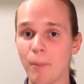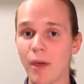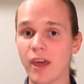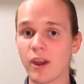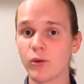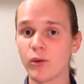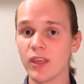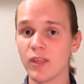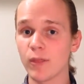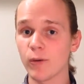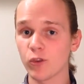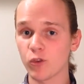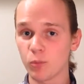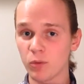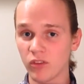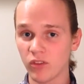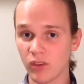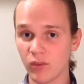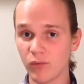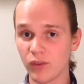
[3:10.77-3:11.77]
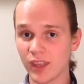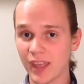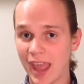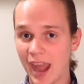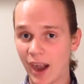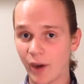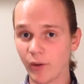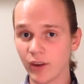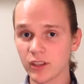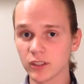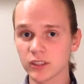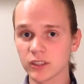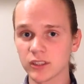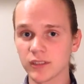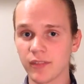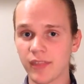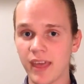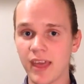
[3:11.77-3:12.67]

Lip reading: better in those specific areas,